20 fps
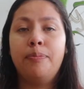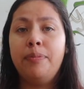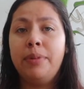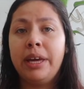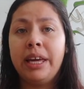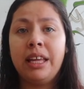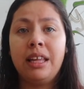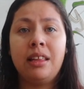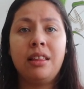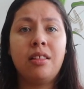
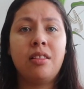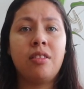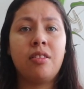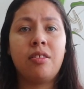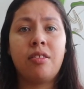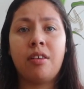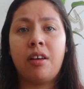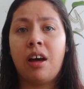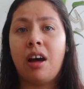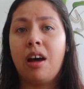
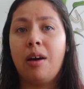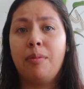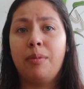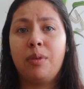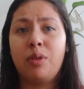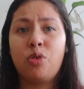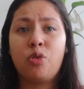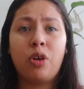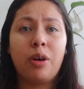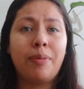bins,
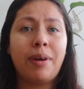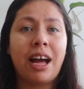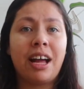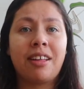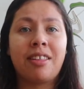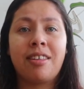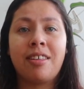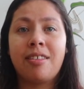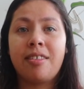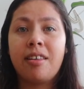toy
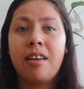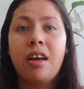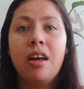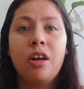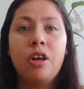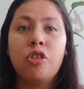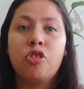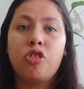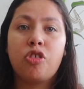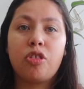boxes?
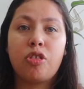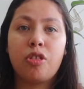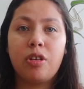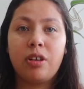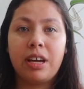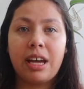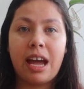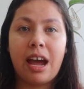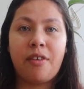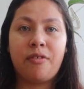Just
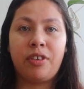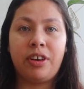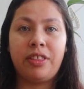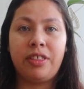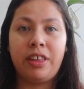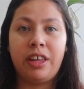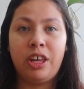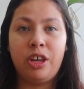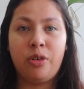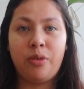look at
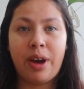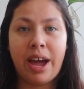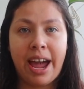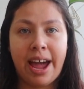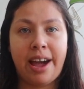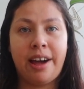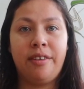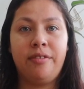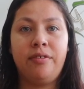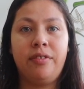everything you
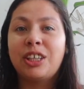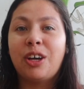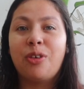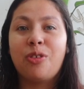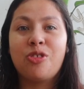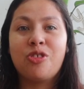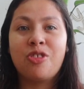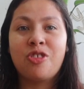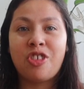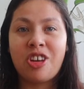have.
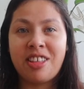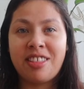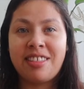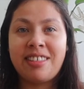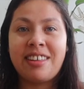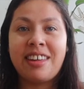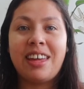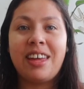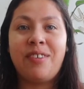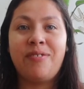So
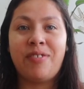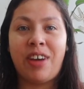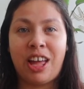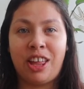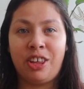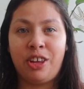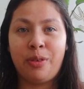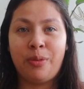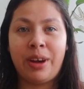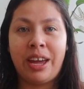just
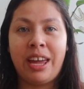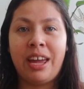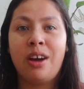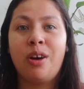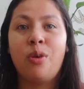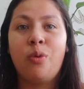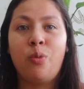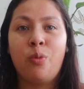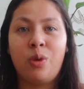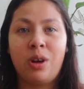
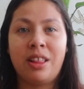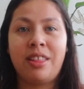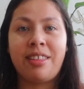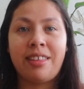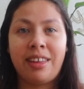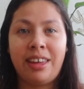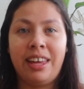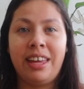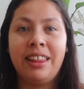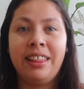evaluate
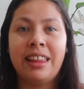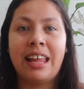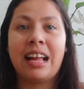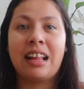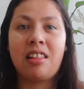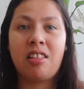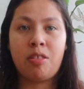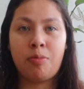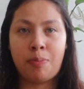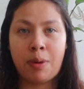what's in
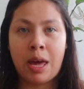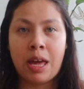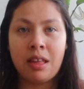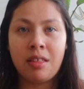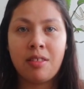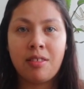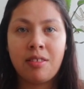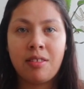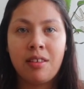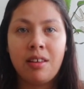that
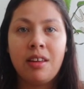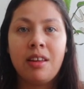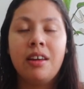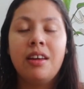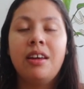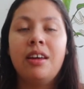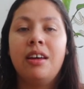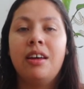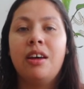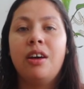space.
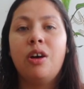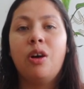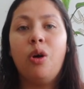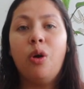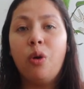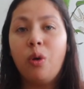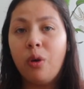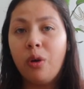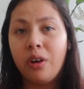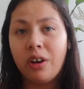
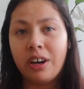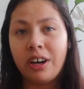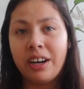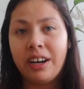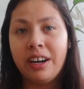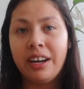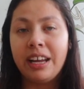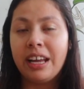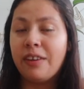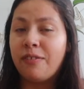
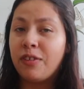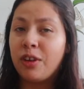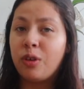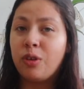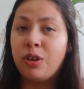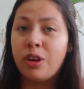Or if you